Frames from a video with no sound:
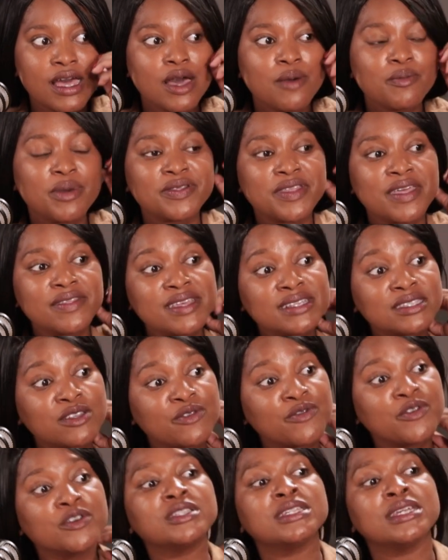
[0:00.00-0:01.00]
But then there's the
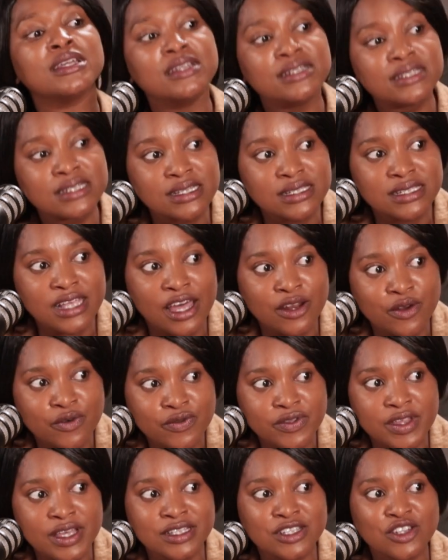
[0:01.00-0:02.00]
fertility side of
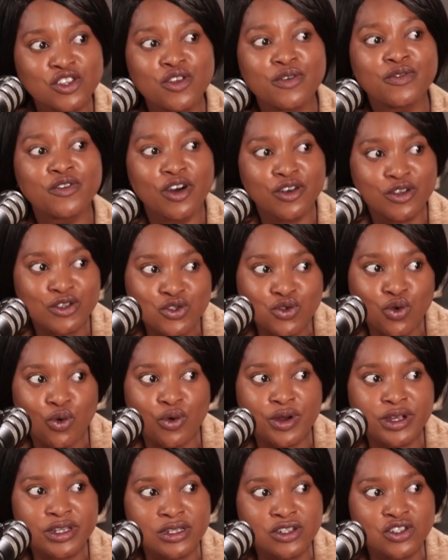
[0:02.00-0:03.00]
things, and you've got a
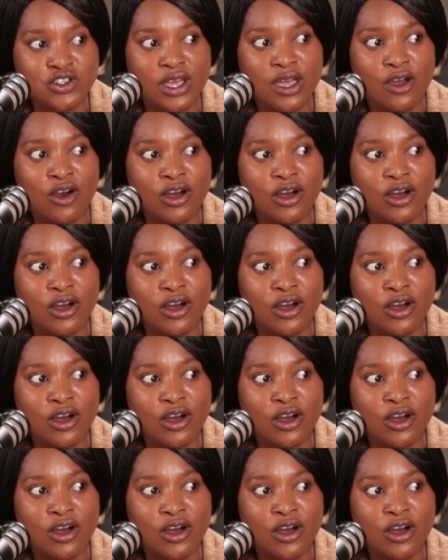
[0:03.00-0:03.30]
story to share